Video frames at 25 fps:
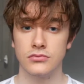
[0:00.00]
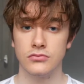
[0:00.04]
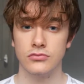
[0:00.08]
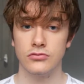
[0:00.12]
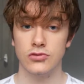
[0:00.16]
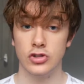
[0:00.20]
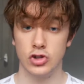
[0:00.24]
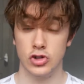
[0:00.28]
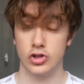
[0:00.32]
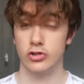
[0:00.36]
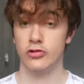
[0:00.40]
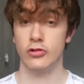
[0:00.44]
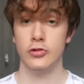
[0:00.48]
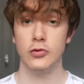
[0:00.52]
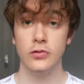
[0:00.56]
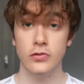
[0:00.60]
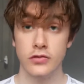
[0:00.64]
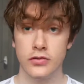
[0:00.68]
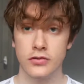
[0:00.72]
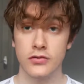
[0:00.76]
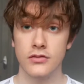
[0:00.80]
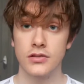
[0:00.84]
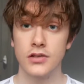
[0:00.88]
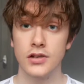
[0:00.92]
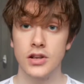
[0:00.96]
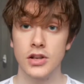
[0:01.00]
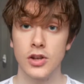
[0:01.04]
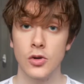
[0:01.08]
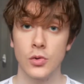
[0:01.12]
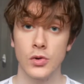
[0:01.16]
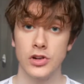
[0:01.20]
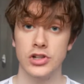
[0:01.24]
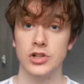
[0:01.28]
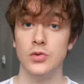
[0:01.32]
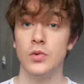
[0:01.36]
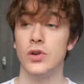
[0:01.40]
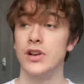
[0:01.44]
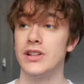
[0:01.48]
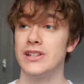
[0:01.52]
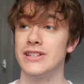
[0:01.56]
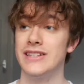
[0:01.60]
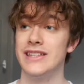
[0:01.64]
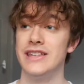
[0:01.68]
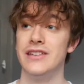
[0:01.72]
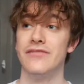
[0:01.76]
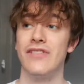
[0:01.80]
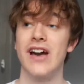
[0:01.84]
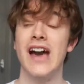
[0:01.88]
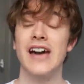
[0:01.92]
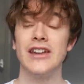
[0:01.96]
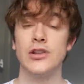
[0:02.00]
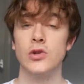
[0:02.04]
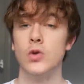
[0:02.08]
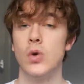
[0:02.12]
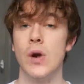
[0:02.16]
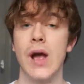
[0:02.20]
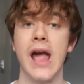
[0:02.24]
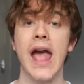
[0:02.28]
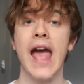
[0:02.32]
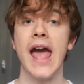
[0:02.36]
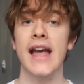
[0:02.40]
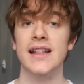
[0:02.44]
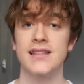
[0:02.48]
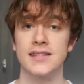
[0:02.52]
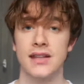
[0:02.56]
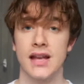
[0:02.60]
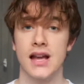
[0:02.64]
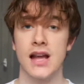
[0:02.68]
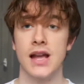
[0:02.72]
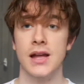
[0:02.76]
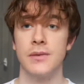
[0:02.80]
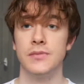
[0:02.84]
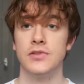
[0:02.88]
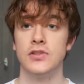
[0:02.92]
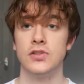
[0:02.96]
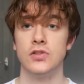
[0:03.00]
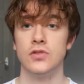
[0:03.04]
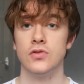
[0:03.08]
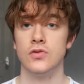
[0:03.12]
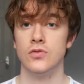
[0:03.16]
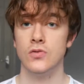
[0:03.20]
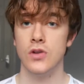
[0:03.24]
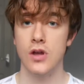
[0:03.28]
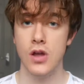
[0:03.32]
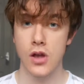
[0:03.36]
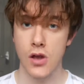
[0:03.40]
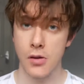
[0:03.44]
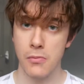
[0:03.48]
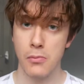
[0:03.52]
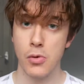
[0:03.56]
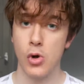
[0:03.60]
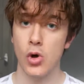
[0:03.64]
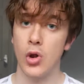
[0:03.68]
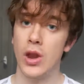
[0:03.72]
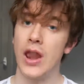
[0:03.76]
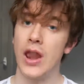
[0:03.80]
the truth, when she wanted to give adequate airtime to more